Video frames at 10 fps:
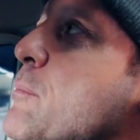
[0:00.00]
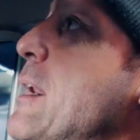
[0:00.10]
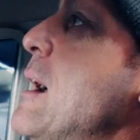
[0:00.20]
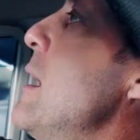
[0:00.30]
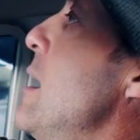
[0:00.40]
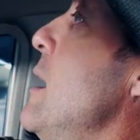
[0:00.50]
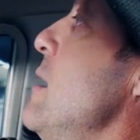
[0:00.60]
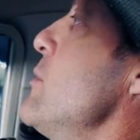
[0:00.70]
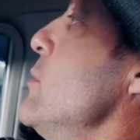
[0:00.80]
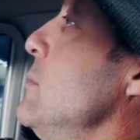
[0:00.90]
But
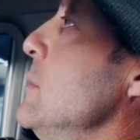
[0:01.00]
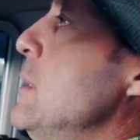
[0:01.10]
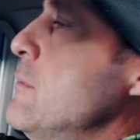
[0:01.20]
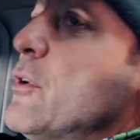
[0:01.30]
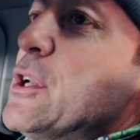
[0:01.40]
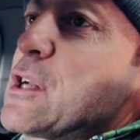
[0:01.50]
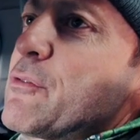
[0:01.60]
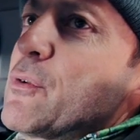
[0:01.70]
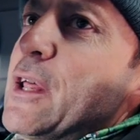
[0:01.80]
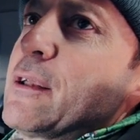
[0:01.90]
overall, very
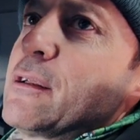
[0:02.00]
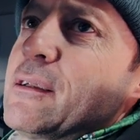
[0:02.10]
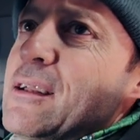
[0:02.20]
chuffed with that.